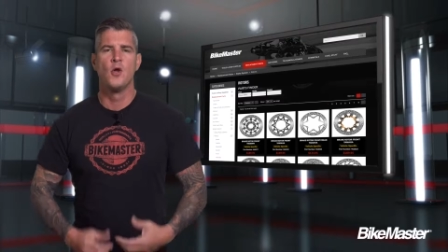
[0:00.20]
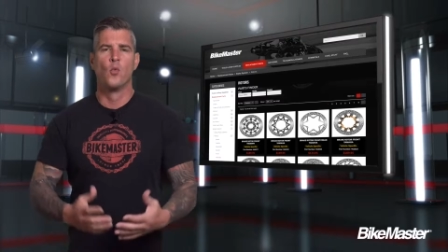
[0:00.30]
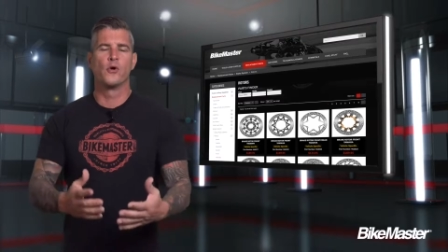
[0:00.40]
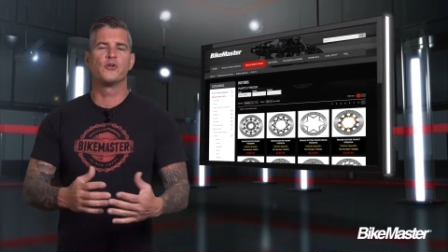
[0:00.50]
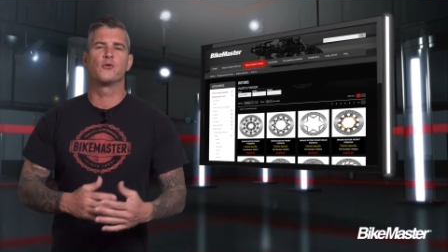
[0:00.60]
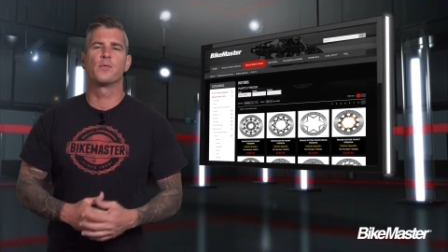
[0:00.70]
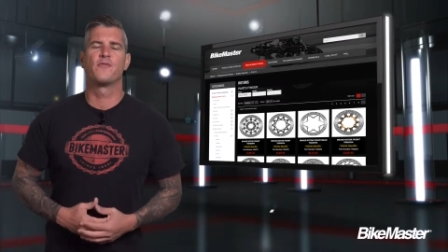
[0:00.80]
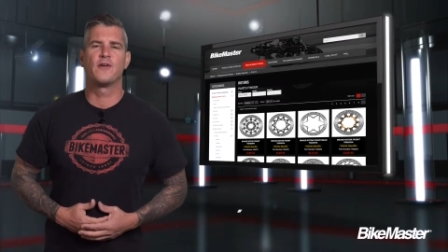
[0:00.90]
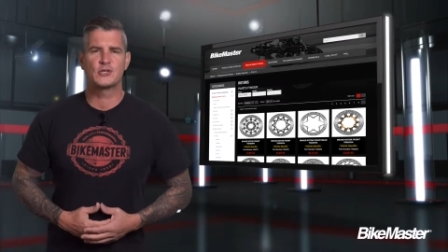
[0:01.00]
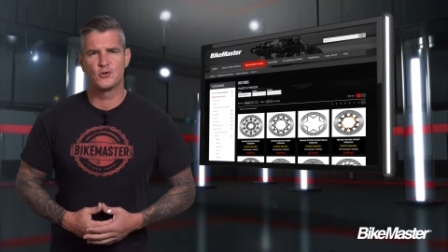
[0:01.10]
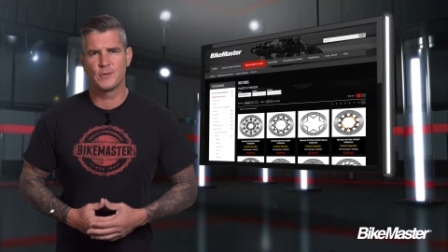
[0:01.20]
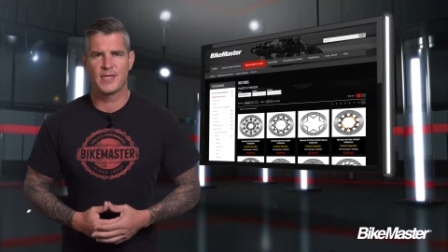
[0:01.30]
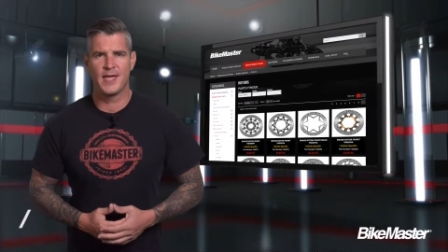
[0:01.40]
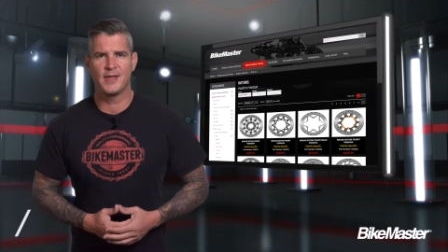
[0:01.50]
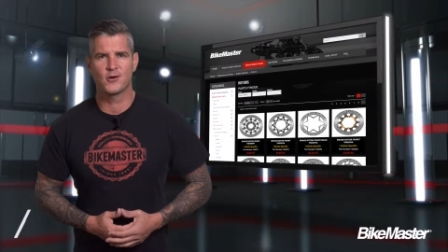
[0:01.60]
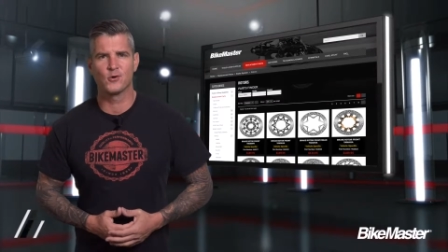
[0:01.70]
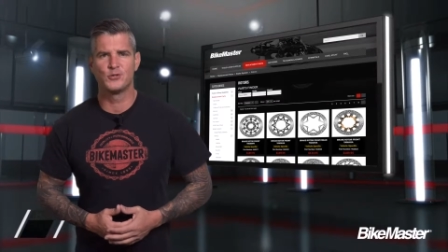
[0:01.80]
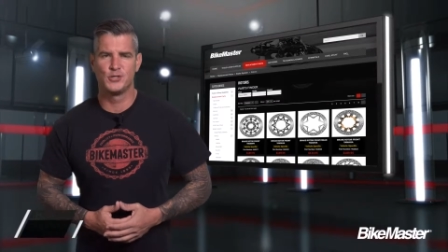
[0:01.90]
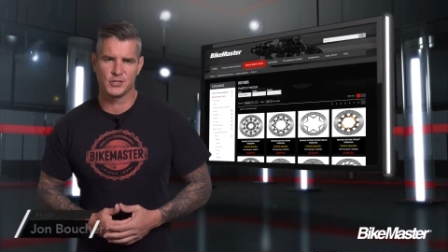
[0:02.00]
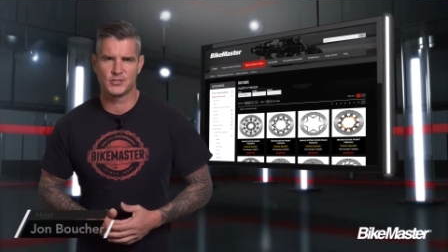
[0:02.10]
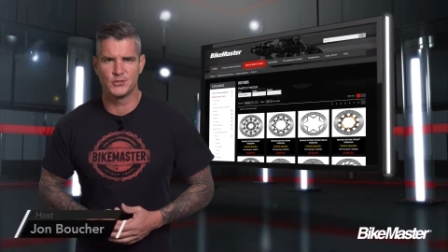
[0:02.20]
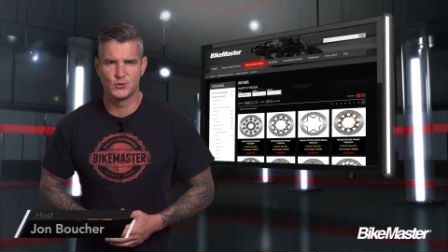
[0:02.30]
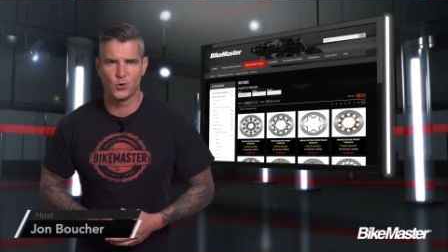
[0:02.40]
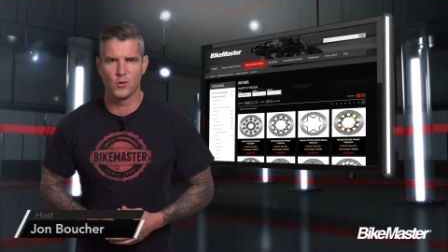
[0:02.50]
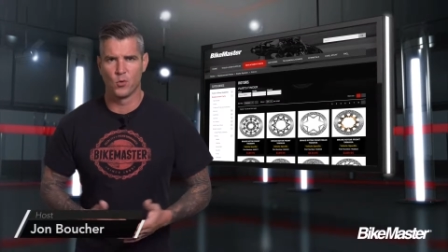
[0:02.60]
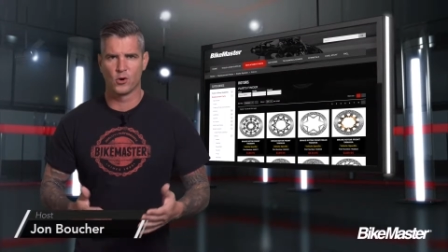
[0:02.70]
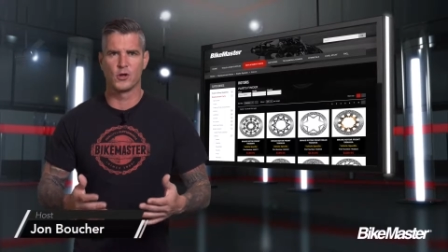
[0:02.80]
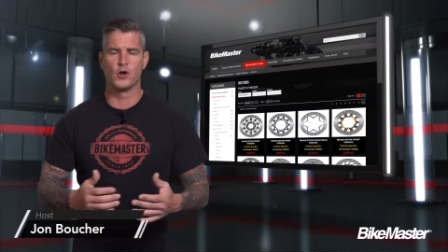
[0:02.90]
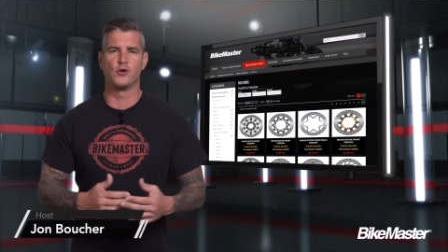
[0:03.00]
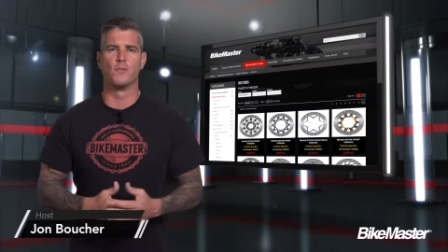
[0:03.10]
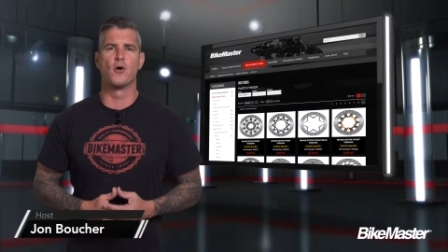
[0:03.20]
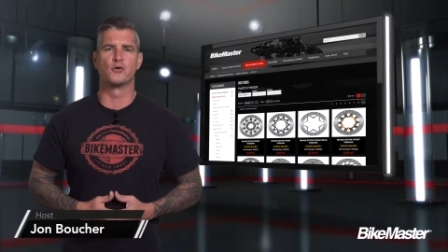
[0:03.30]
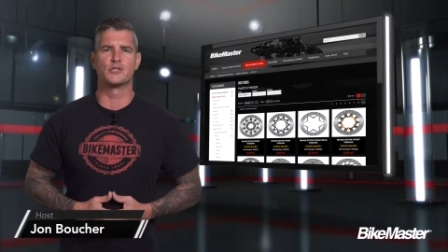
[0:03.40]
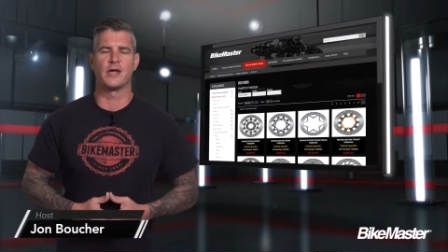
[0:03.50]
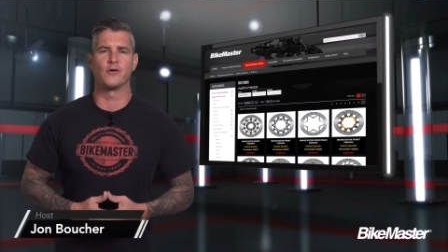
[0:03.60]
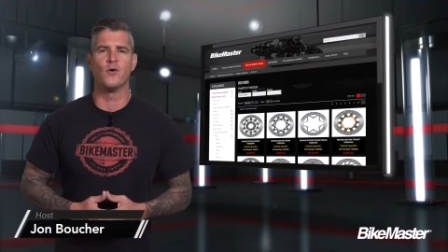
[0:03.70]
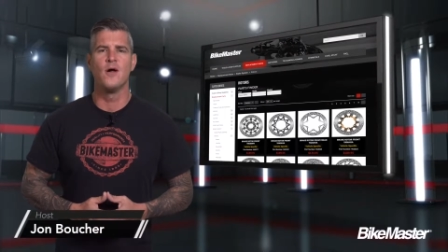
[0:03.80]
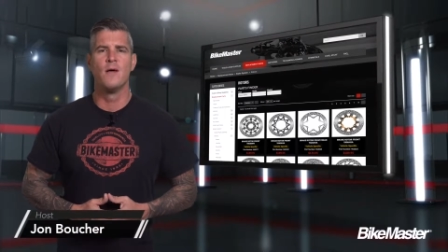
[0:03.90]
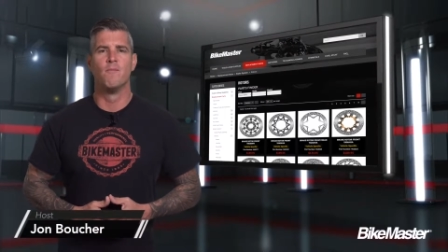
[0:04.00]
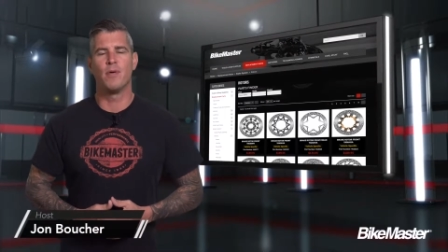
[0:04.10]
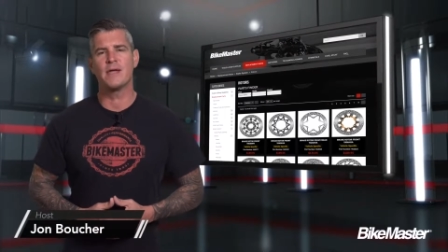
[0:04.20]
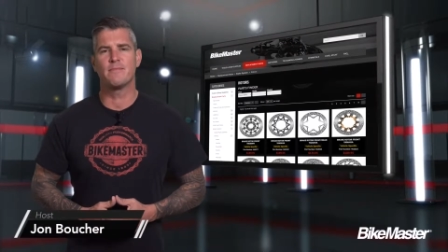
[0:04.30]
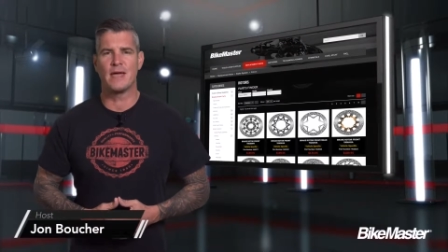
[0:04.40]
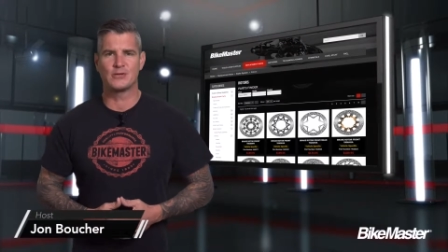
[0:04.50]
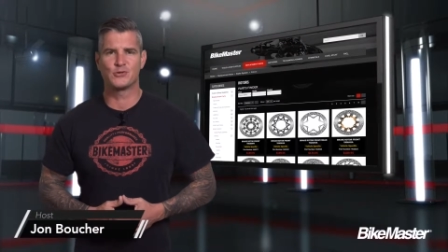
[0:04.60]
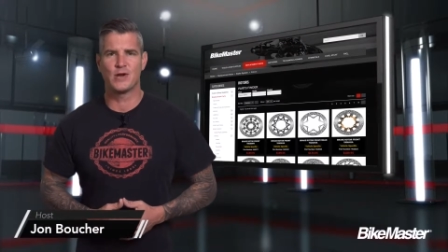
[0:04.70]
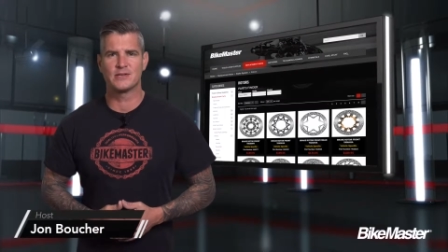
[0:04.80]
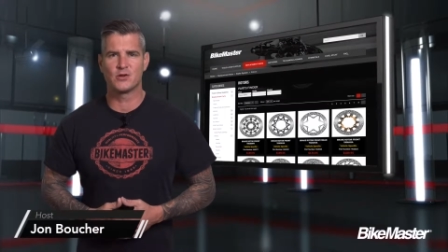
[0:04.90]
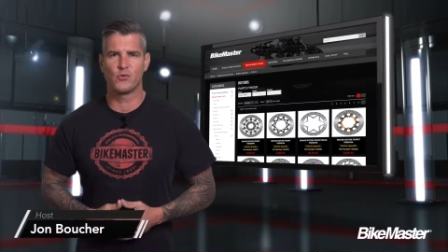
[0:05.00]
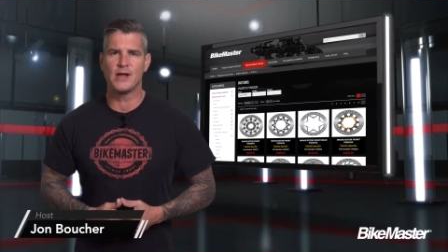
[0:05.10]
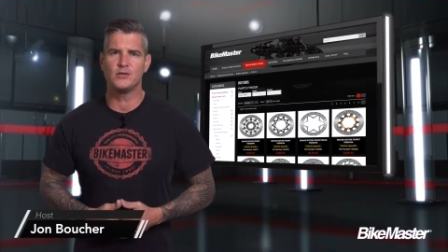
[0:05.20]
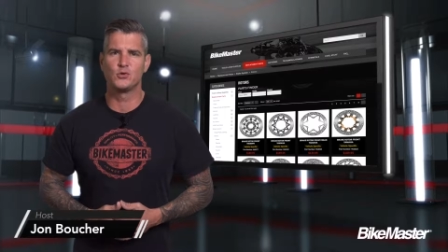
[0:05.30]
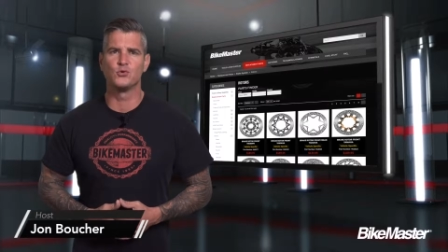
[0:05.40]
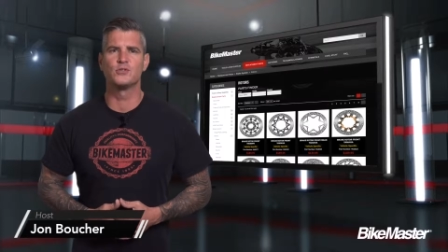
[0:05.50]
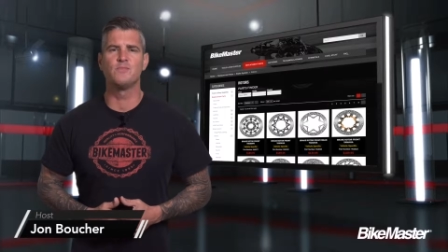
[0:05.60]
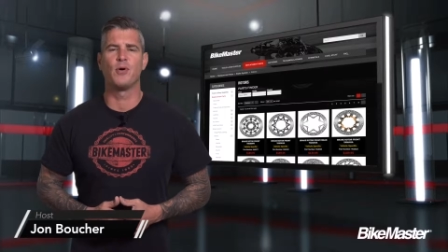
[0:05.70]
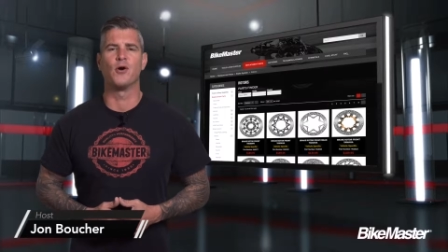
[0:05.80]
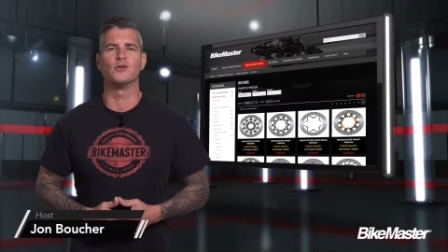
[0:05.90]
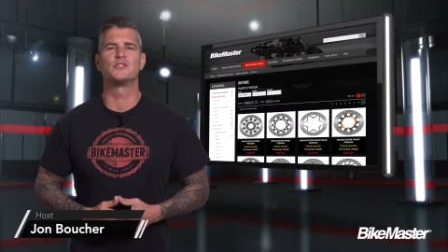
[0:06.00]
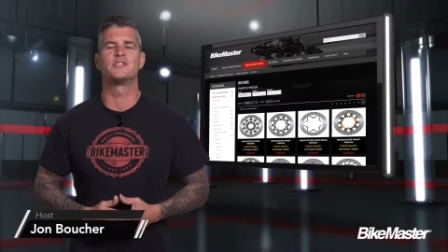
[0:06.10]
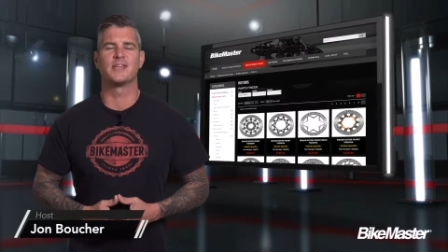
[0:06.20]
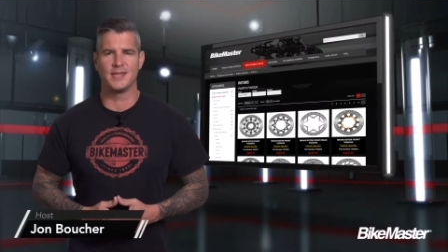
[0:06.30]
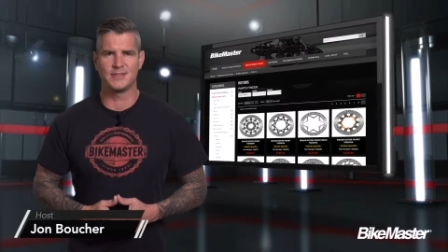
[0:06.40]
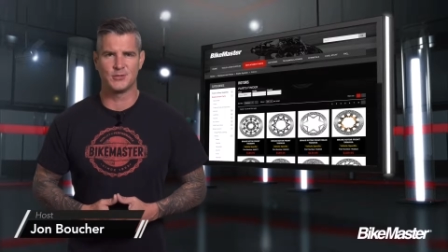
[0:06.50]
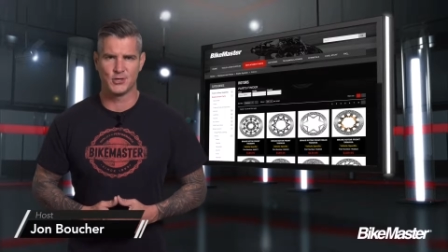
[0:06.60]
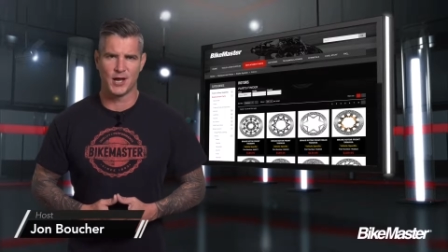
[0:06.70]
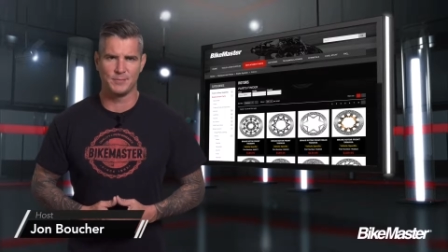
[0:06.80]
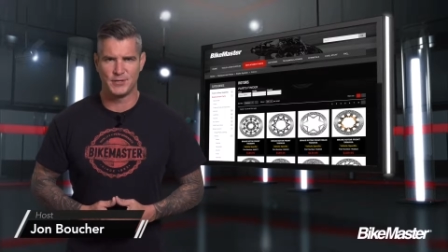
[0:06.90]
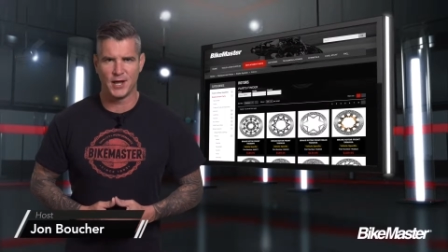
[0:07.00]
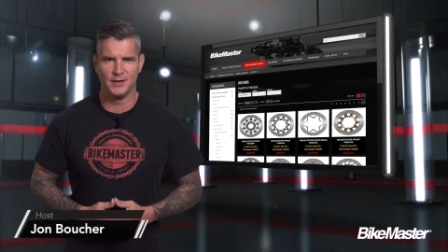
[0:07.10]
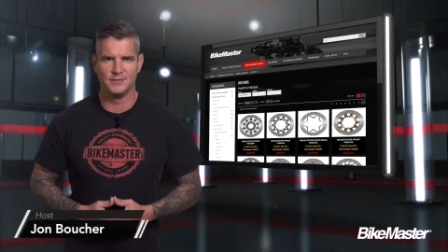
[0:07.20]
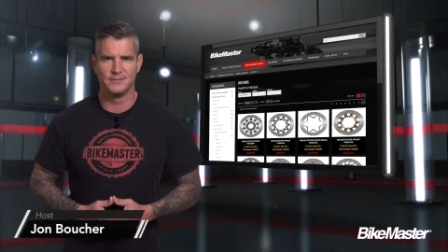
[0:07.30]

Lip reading: Whether you're a professional mechanic or just enjoy working on your motorcycle, BikeMaster has the right tools and parts to get the job done.